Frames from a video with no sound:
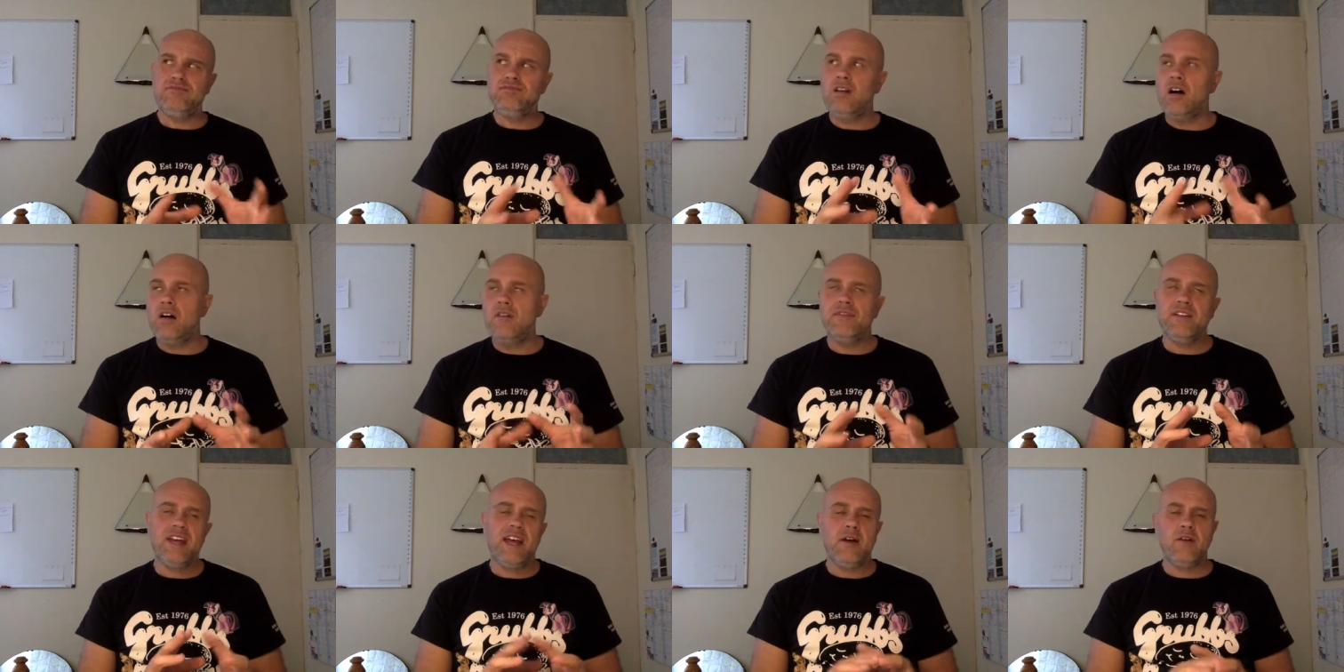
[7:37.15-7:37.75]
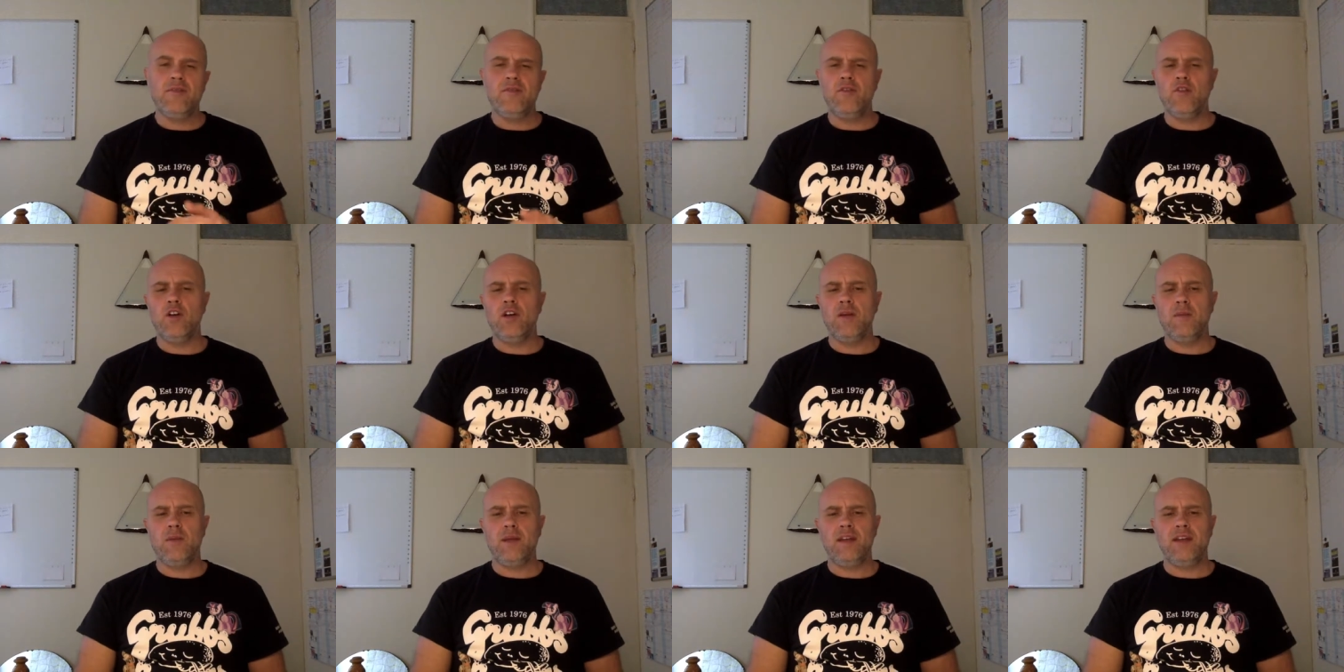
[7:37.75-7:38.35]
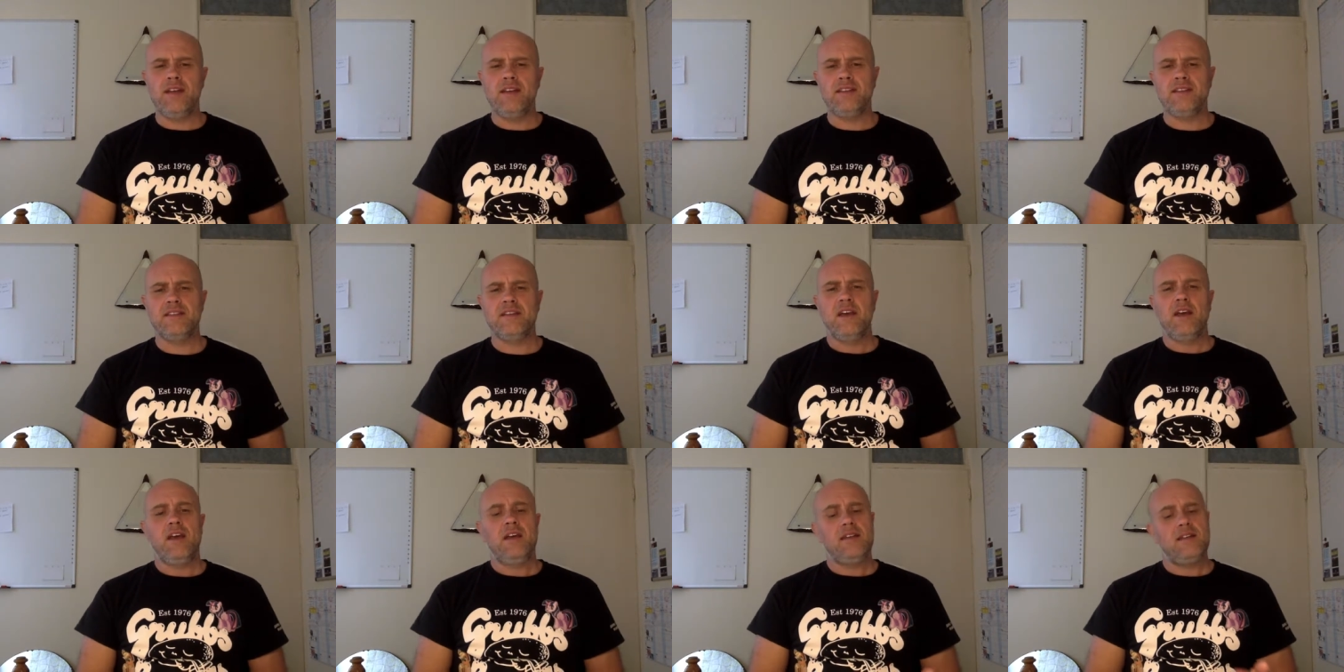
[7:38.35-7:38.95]
half an hour, 40
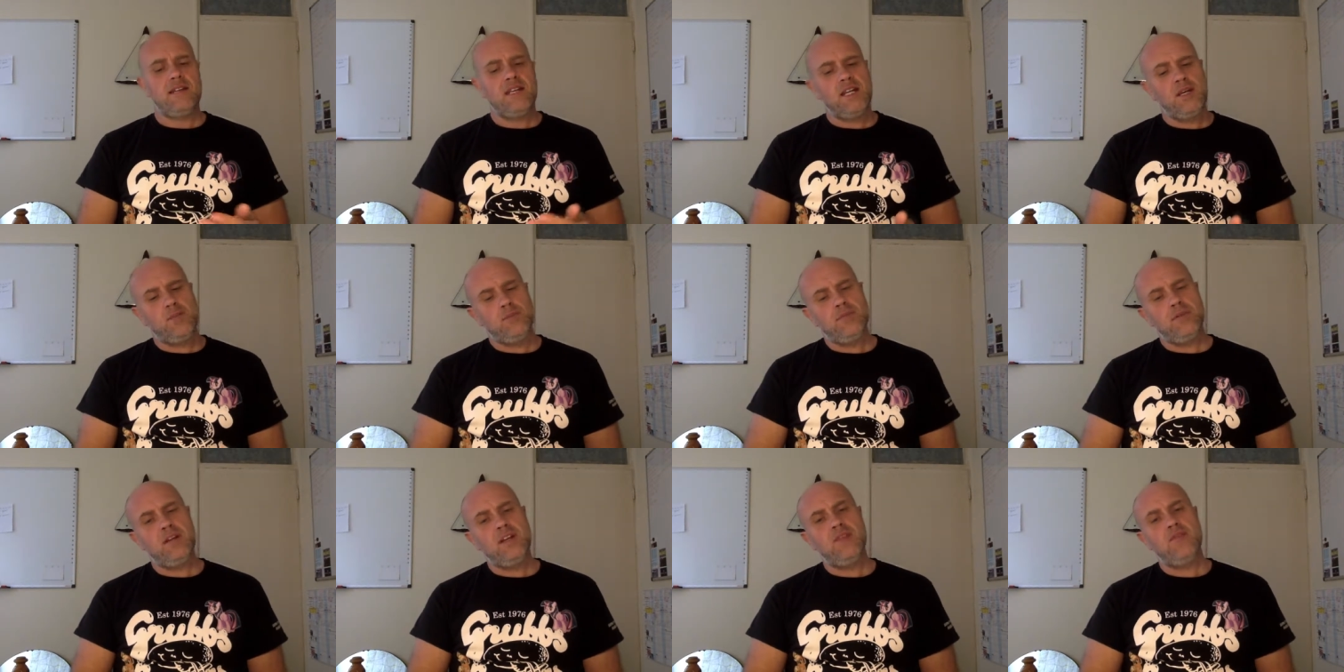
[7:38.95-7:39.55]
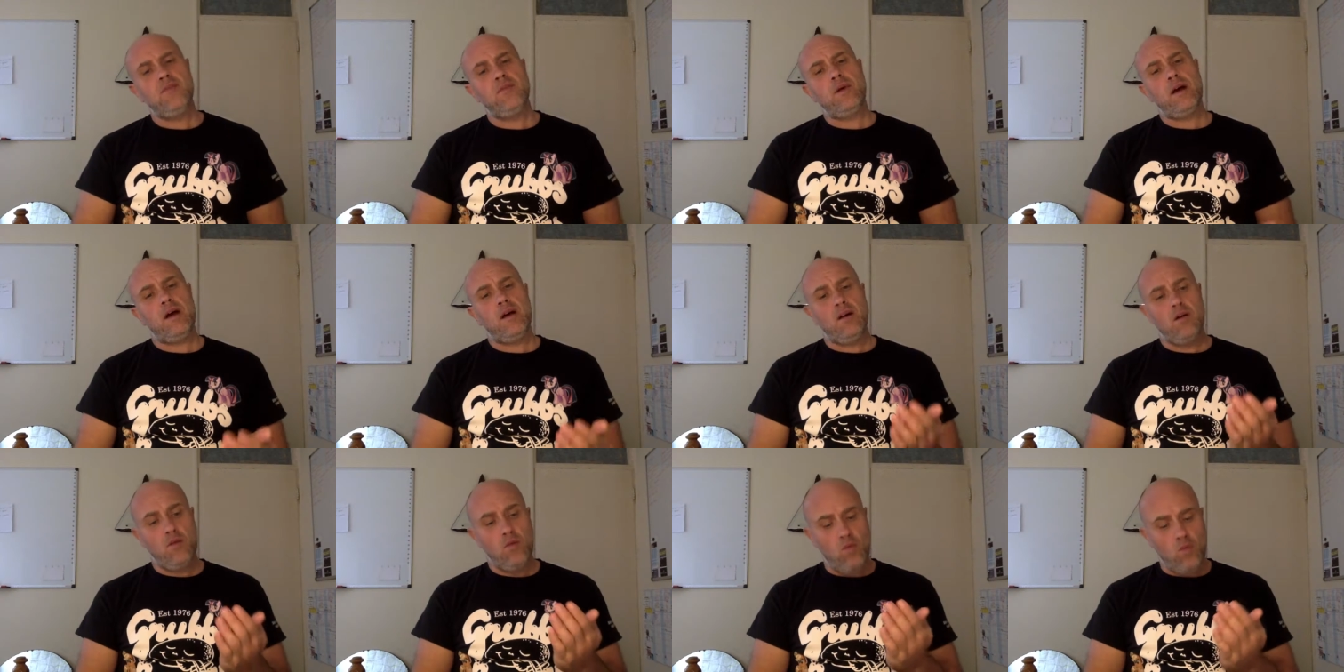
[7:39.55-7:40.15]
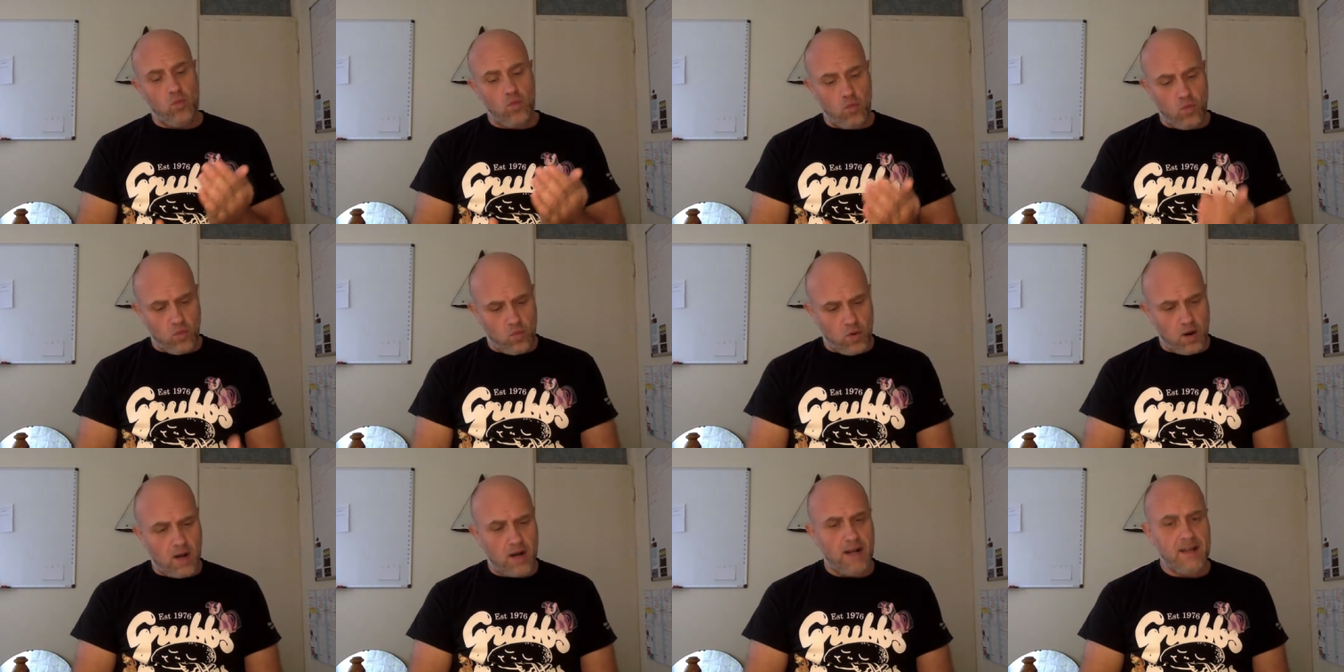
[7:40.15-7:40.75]
minutes debrief about
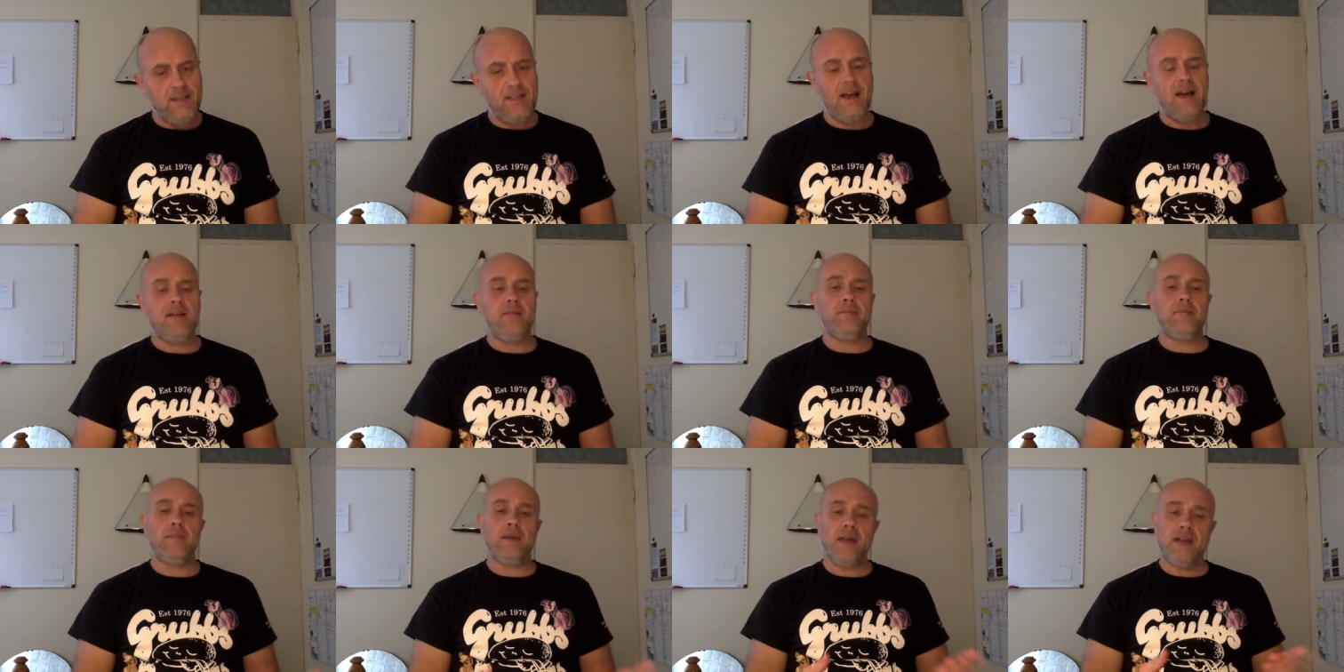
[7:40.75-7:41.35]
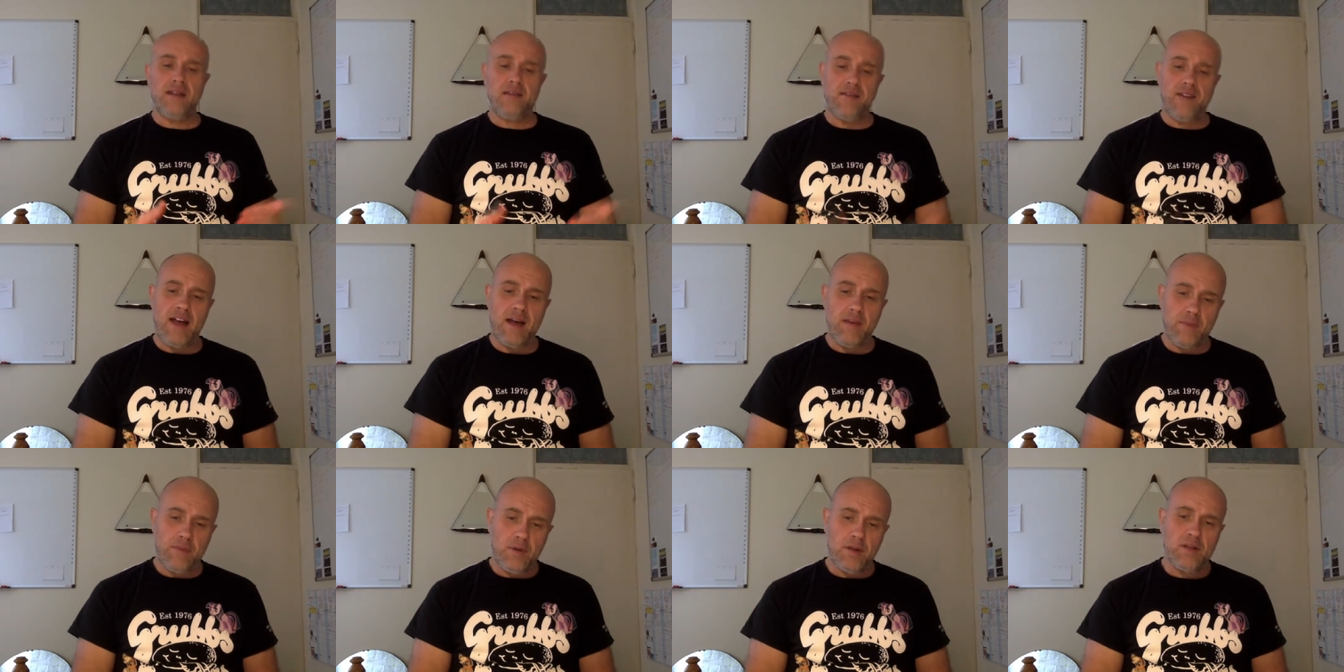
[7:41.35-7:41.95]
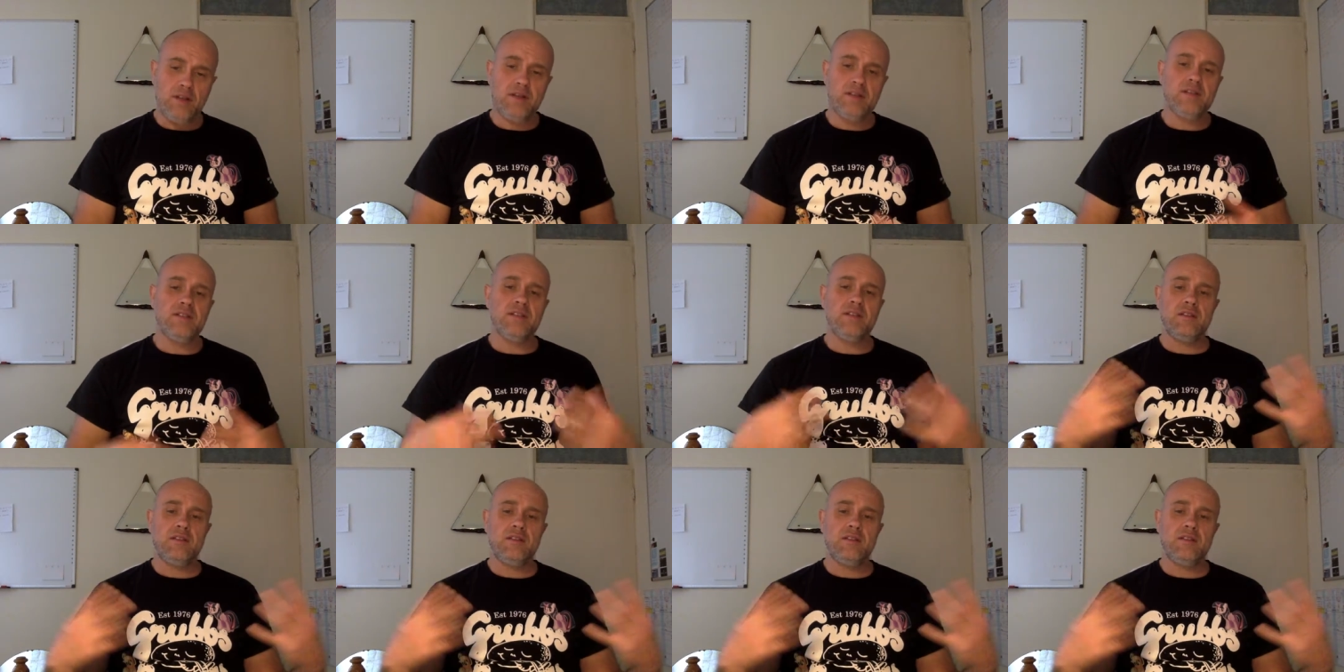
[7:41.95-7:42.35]
why that may have happened,